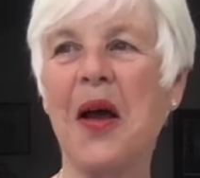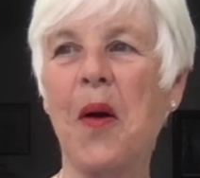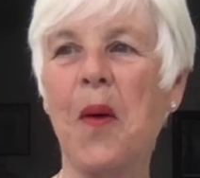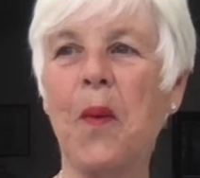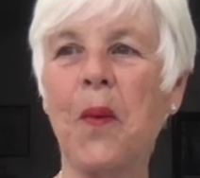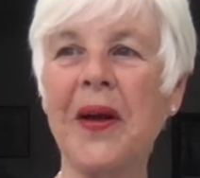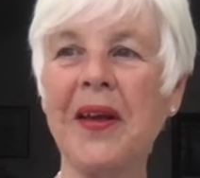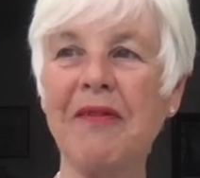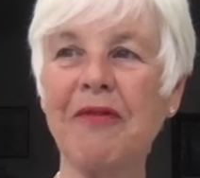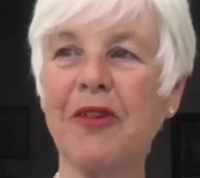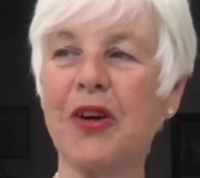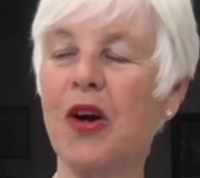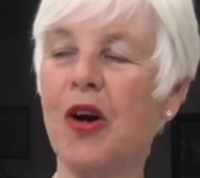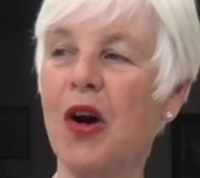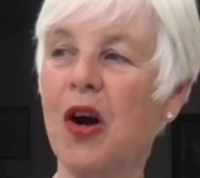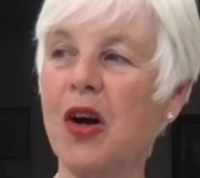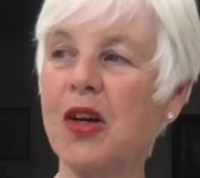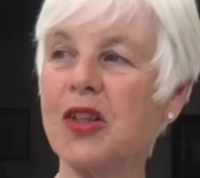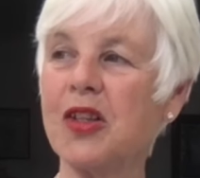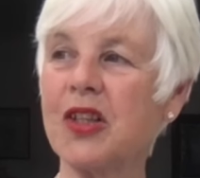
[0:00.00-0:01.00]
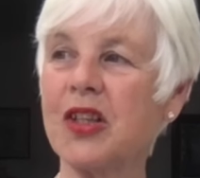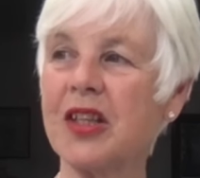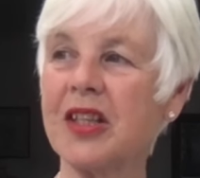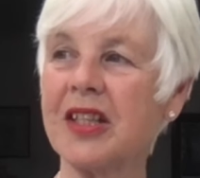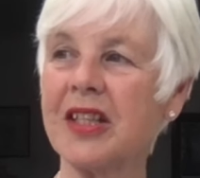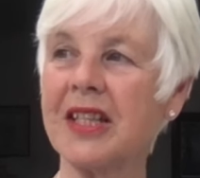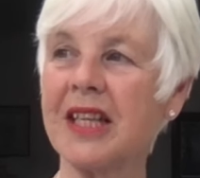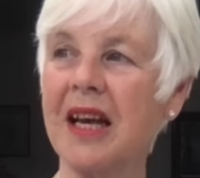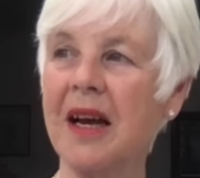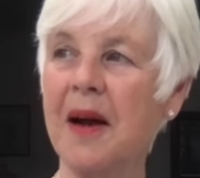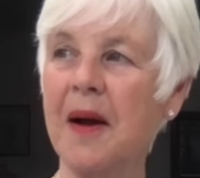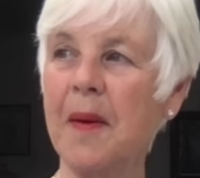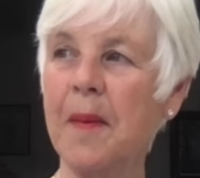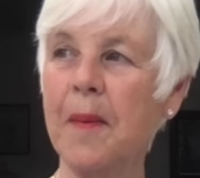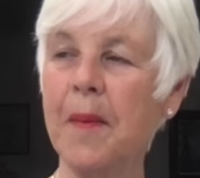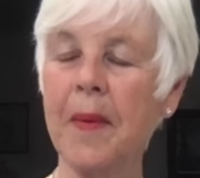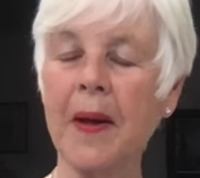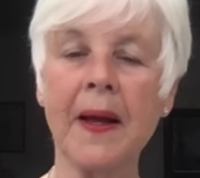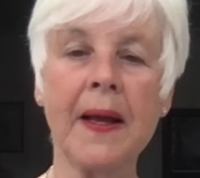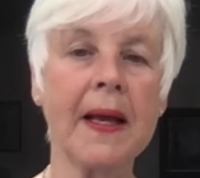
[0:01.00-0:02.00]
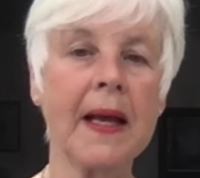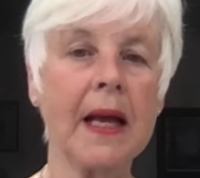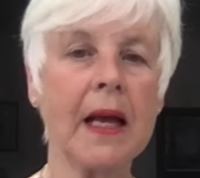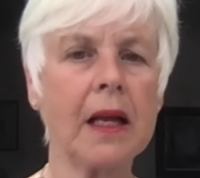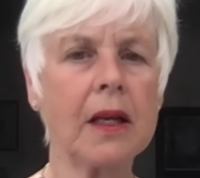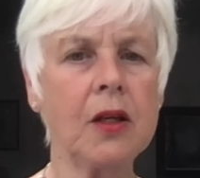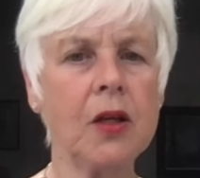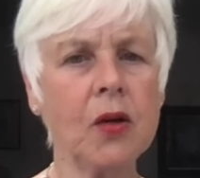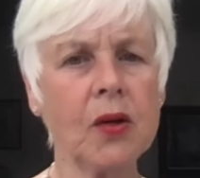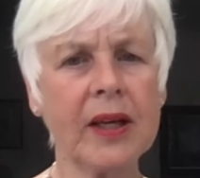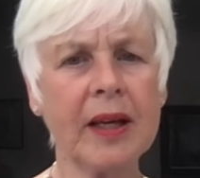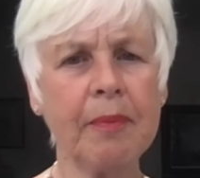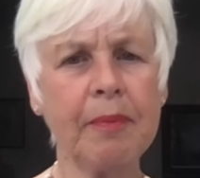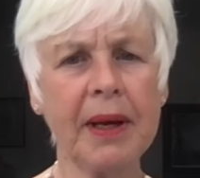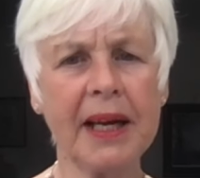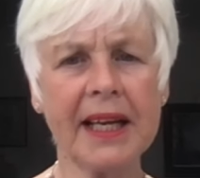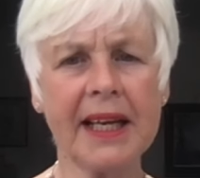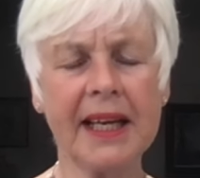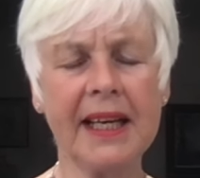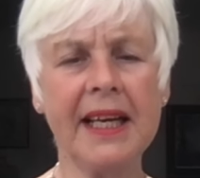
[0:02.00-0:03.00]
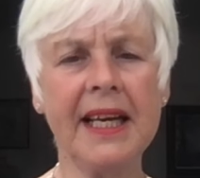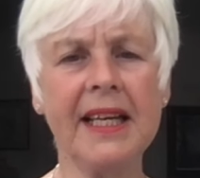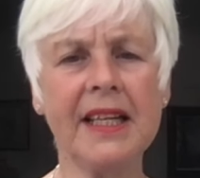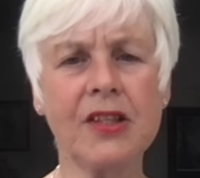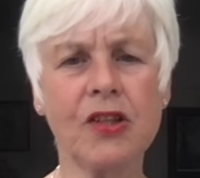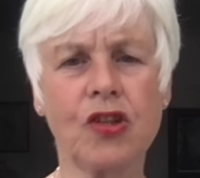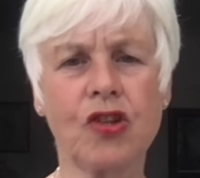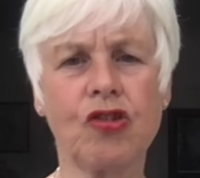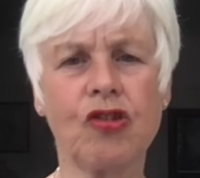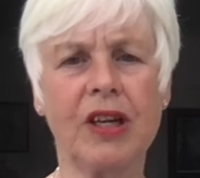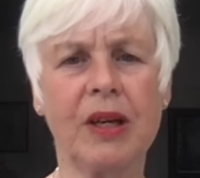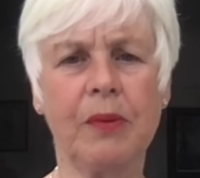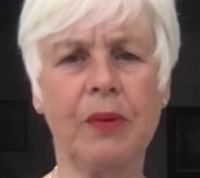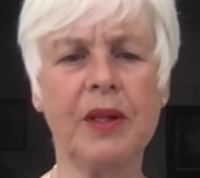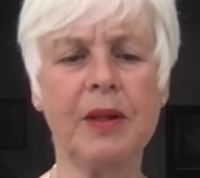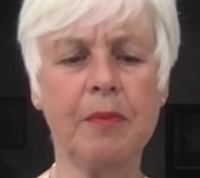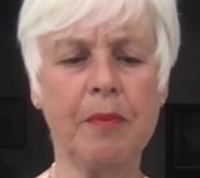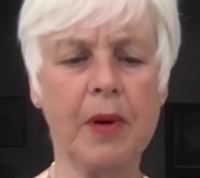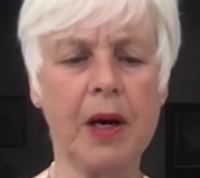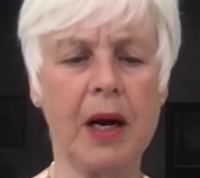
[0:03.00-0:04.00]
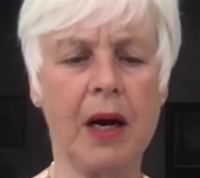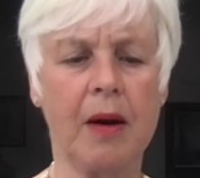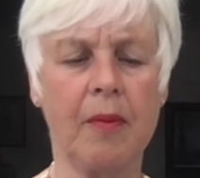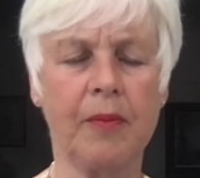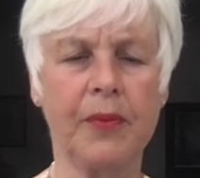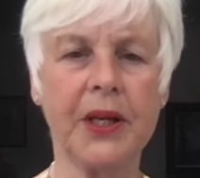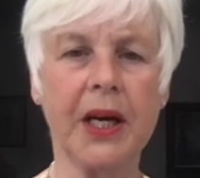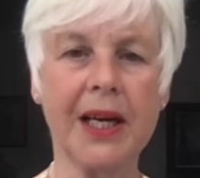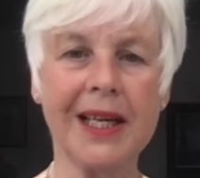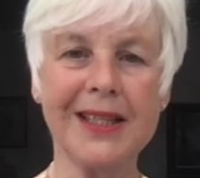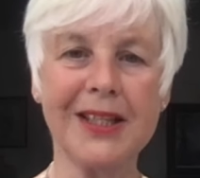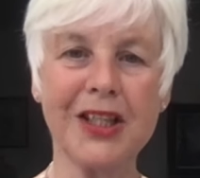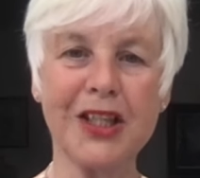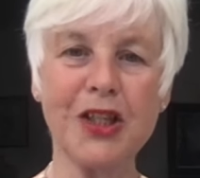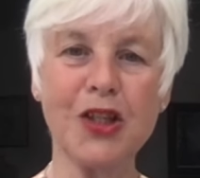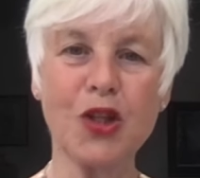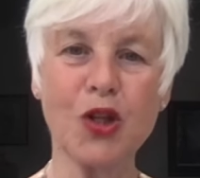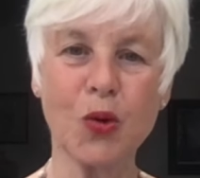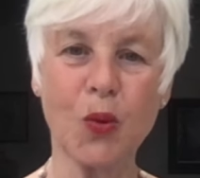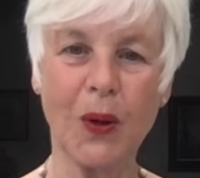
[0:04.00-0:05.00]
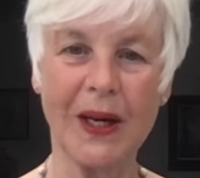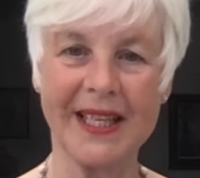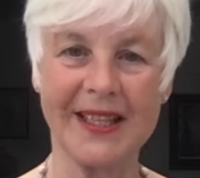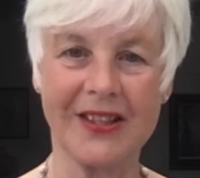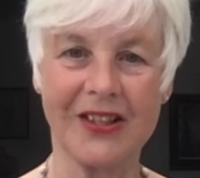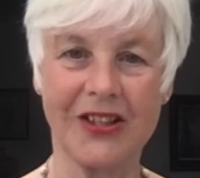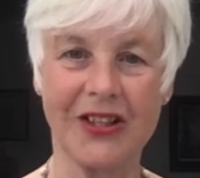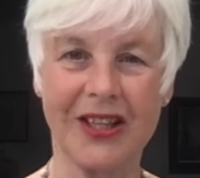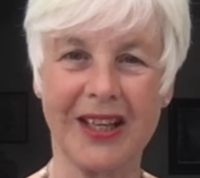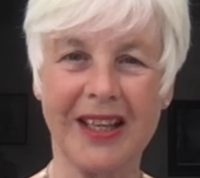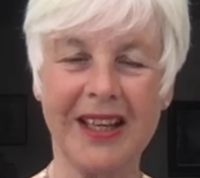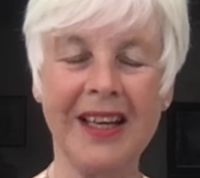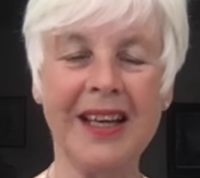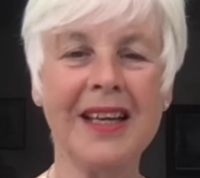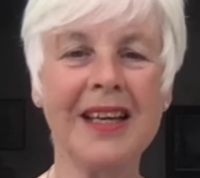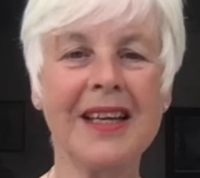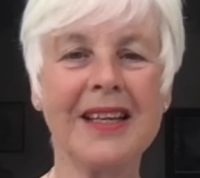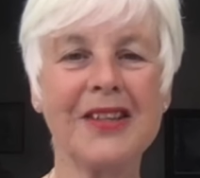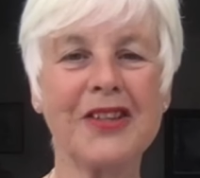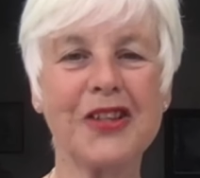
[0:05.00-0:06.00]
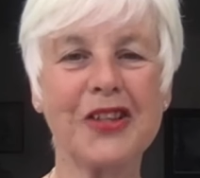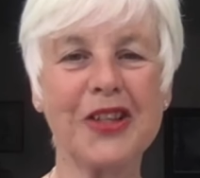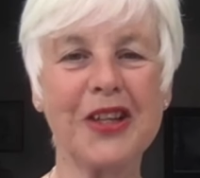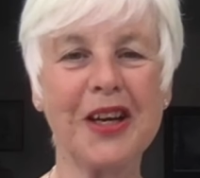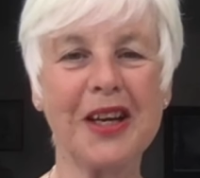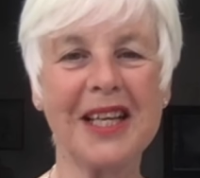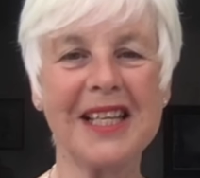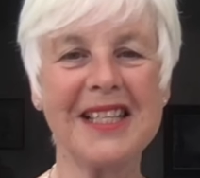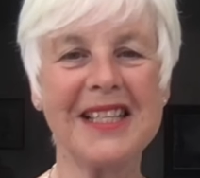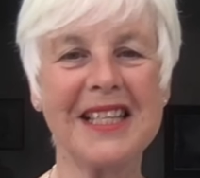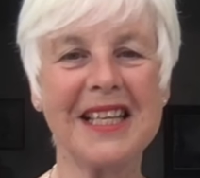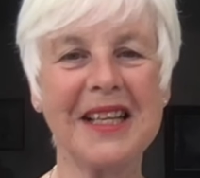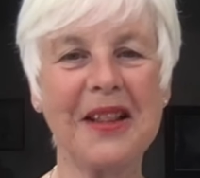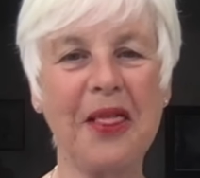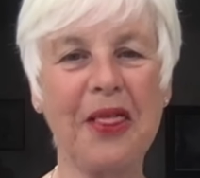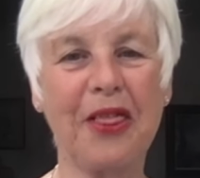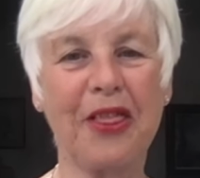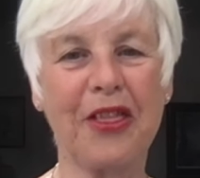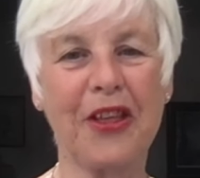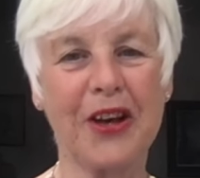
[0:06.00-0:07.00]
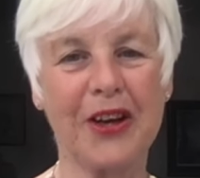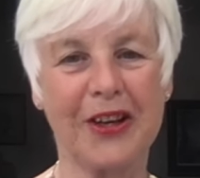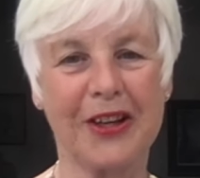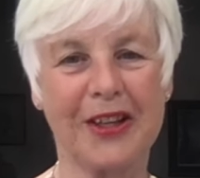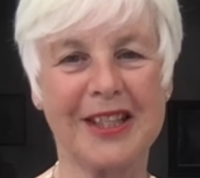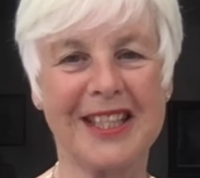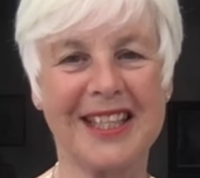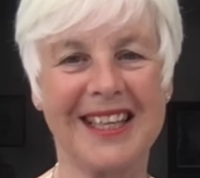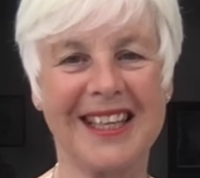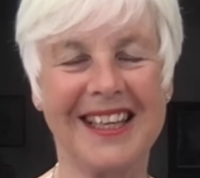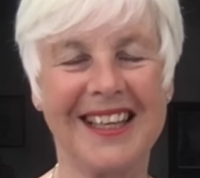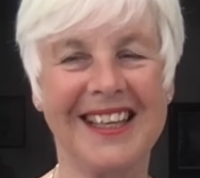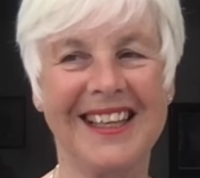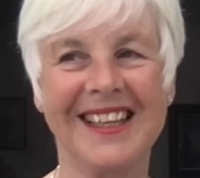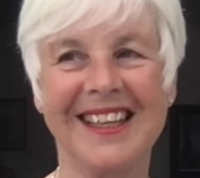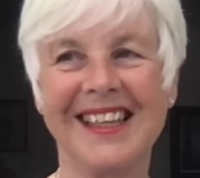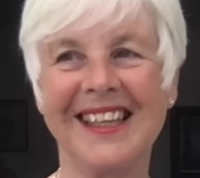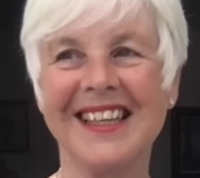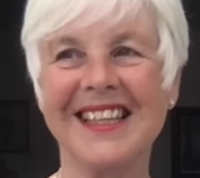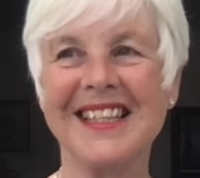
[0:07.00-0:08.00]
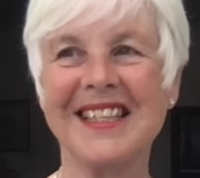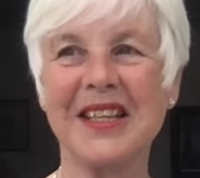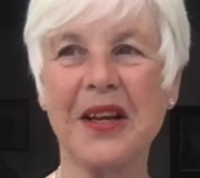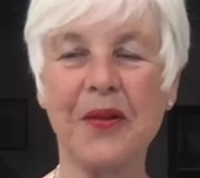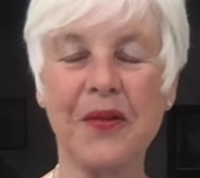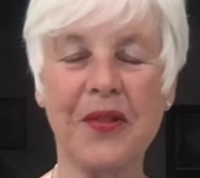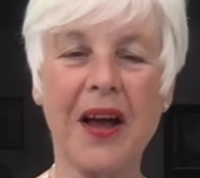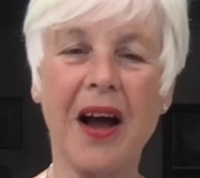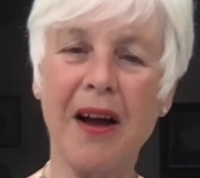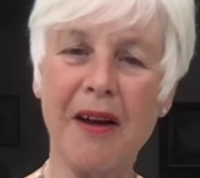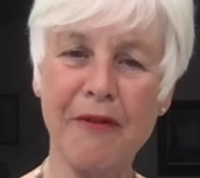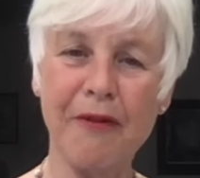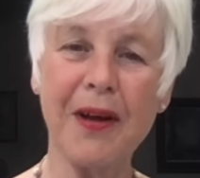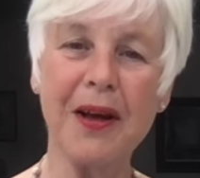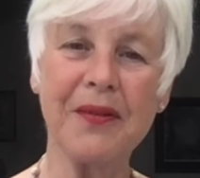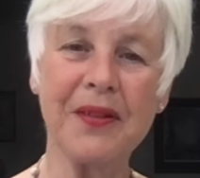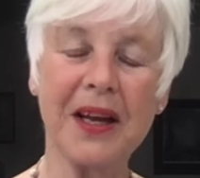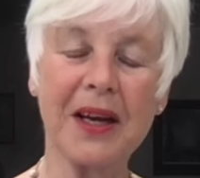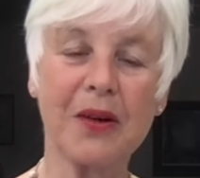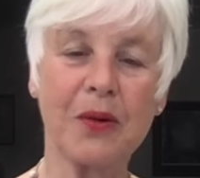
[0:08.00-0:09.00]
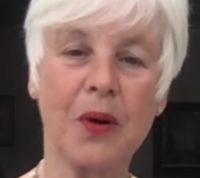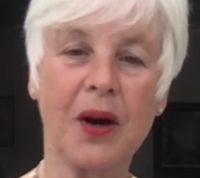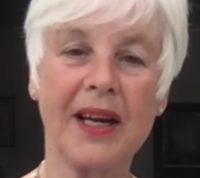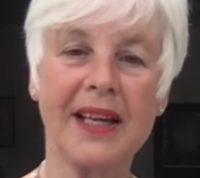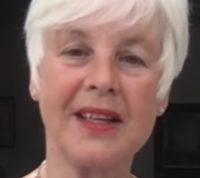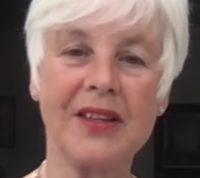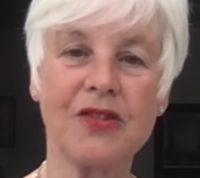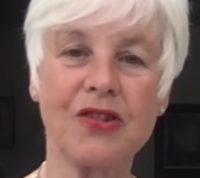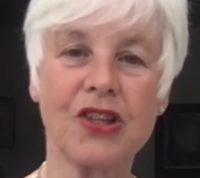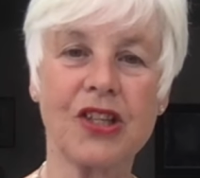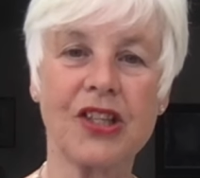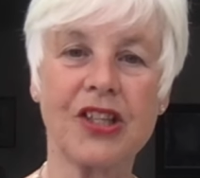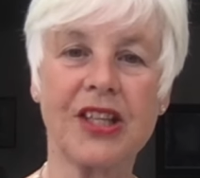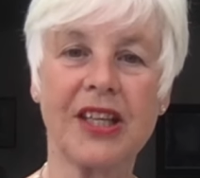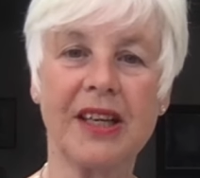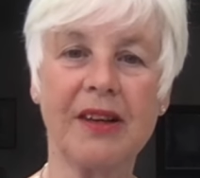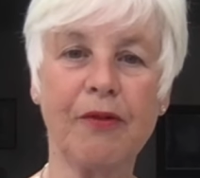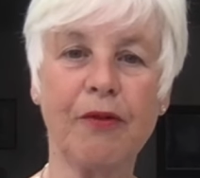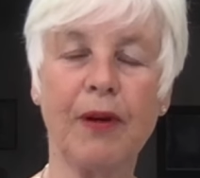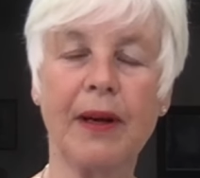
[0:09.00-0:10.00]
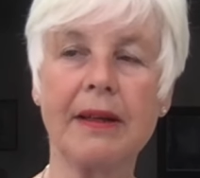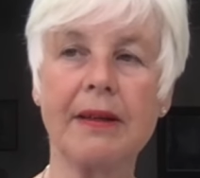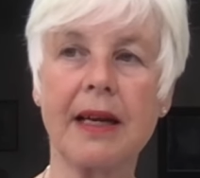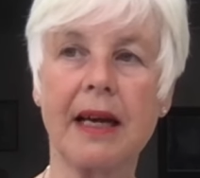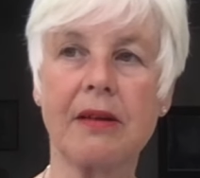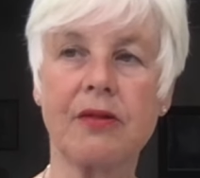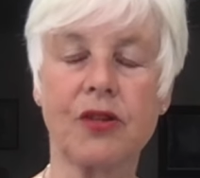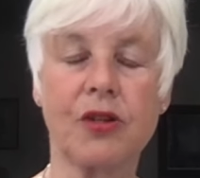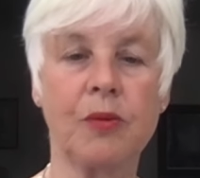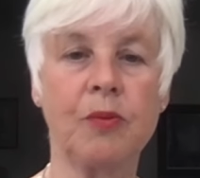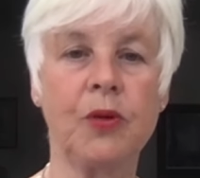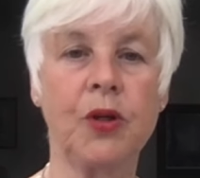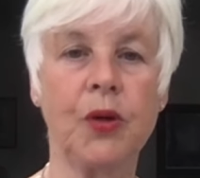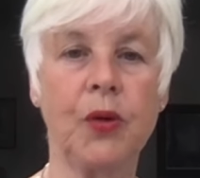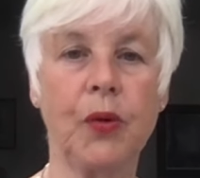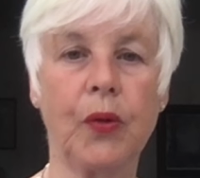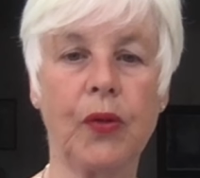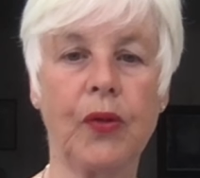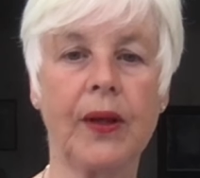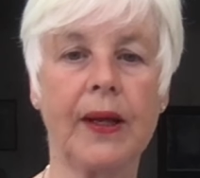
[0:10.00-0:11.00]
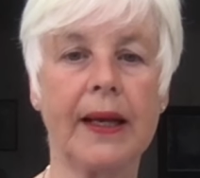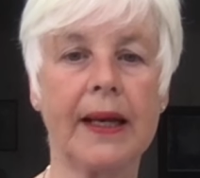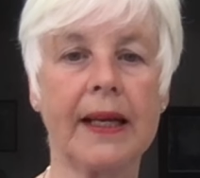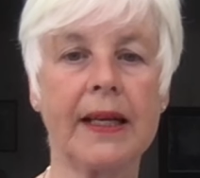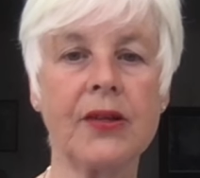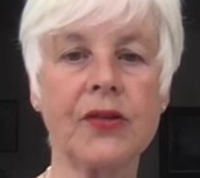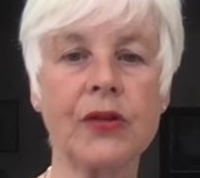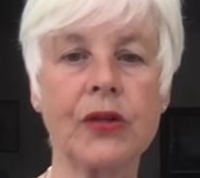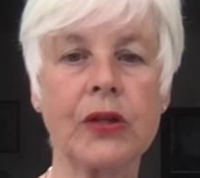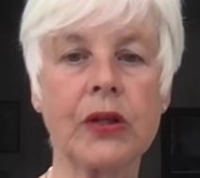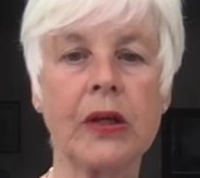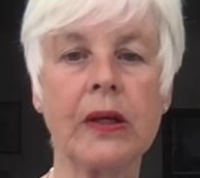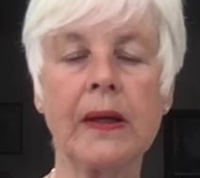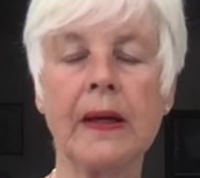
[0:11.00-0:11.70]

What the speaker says: We've got some looking back in history with Mum, 1920 to 1930. So I found that quite interesting, found out some new things.